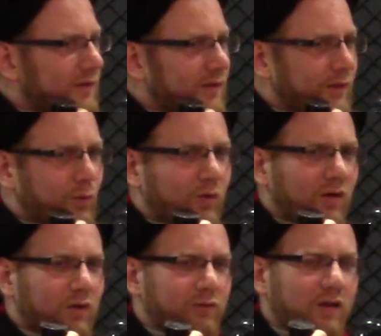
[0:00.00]
in the
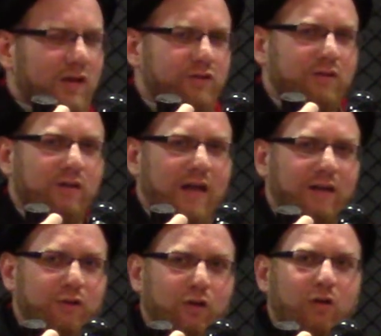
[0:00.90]
world of religion and
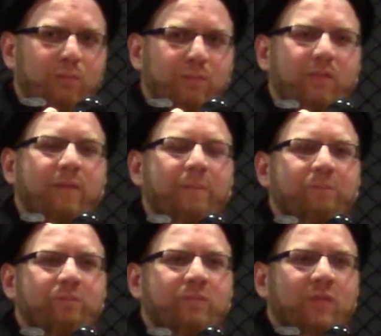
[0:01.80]
in Europe.
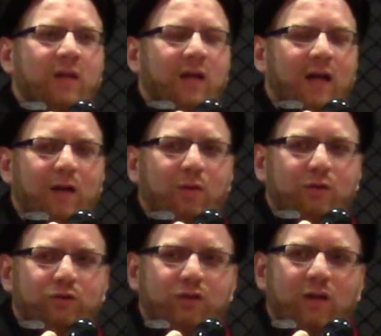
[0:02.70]
And I want
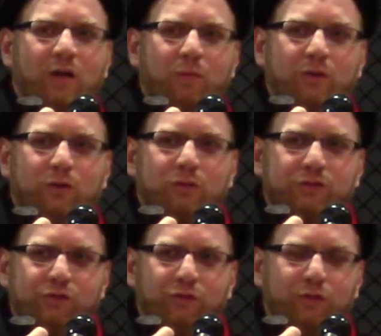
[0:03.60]
to share that with you.
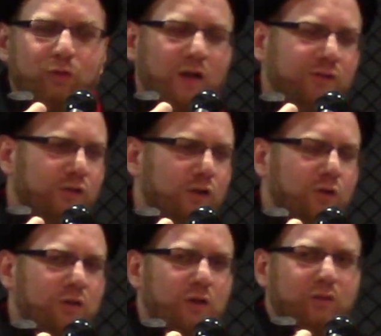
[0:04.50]
Just a few days
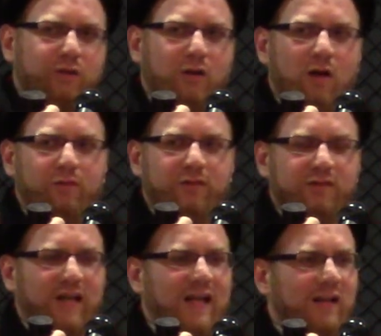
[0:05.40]
ago, there was a conference
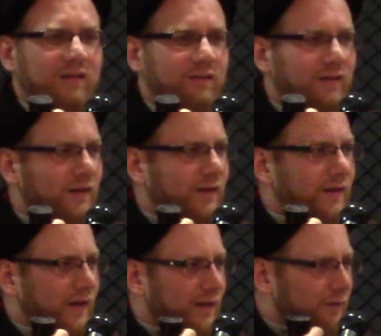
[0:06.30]
held
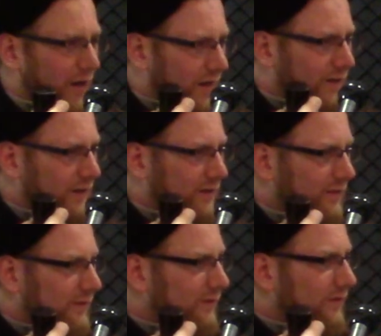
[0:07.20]
in the
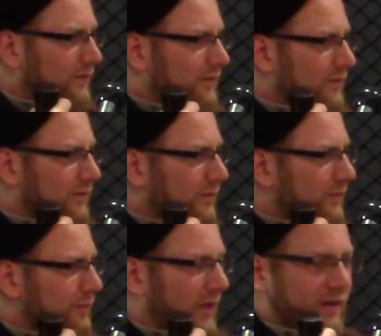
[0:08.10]
Vatican
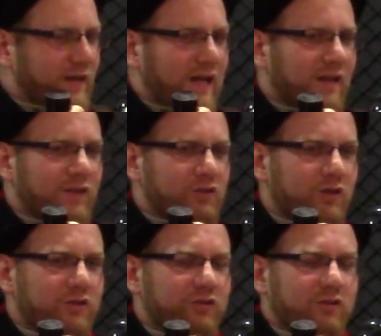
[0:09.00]
by the Catholic Church,